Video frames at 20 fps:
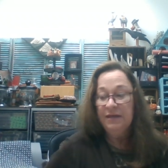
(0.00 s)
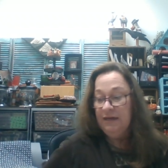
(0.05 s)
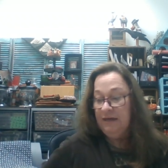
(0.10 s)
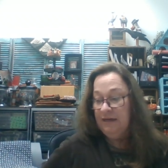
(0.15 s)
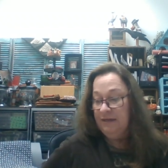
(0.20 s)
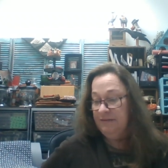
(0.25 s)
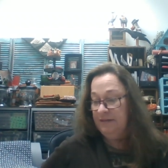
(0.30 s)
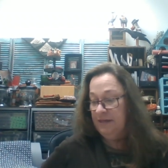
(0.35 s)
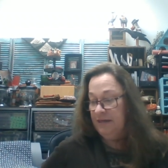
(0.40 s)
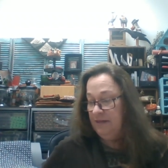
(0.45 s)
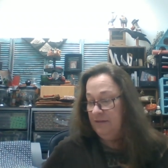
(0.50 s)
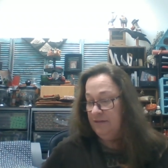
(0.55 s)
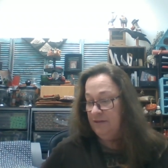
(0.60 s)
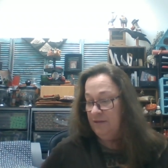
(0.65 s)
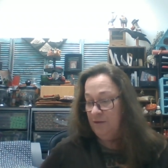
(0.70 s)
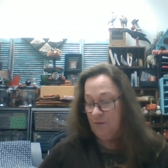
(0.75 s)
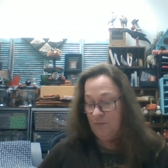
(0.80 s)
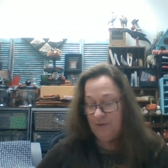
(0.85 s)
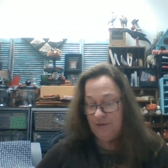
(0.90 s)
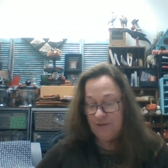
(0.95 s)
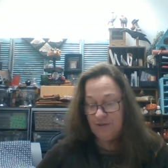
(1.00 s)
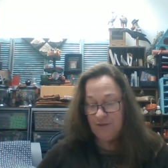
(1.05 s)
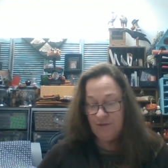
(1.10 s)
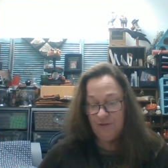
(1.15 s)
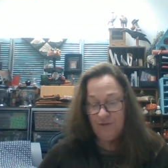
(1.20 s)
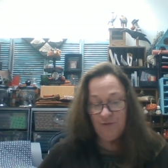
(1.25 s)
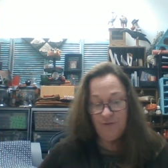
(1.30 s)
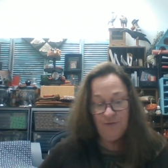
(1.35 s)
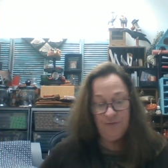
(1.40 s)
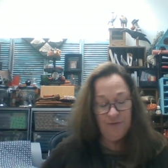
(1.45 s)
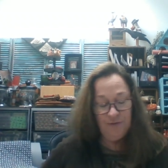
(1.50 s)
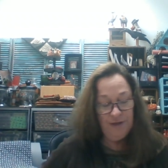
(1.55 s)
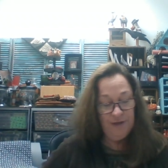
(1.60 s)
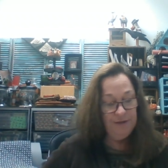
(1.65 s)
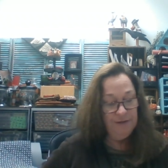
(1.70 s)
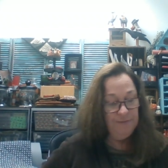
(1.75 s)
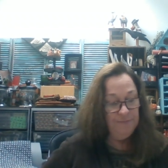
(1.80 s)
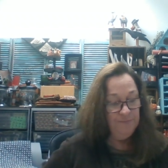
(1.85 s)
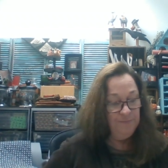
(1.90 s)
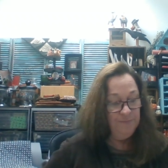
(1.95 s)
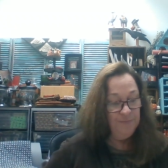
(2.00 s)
And then in the original um,